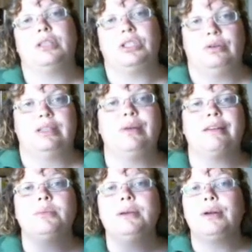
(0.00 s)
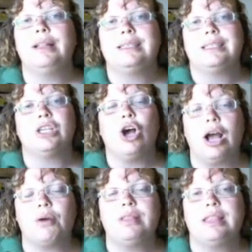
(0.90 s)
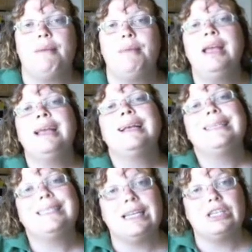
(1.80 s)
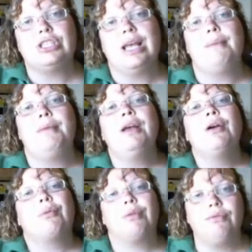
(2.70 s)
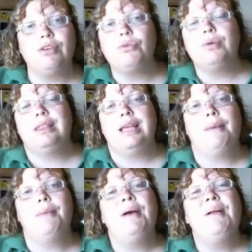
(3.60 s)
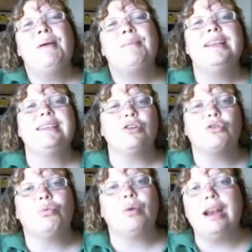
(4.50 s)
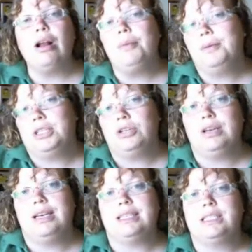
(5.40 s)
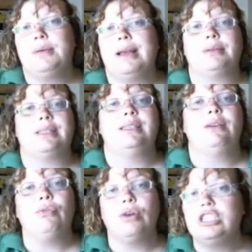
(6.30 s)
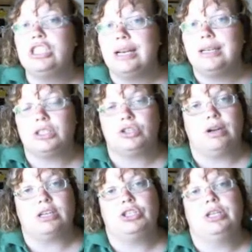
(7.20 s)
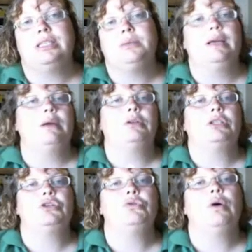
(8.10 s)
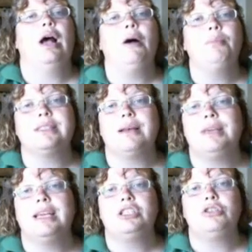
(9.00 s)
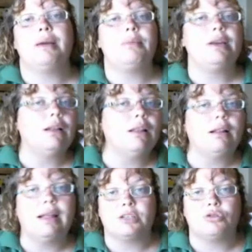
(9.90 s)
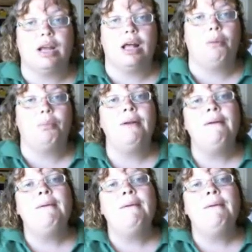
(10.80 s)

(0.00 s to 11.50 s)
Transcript: with the students. We have to be willing to talk with them, teach them, review with them. But these are great opportunities to be able to differentiate instruction, to be able to help some kids who maybe need a little extra help.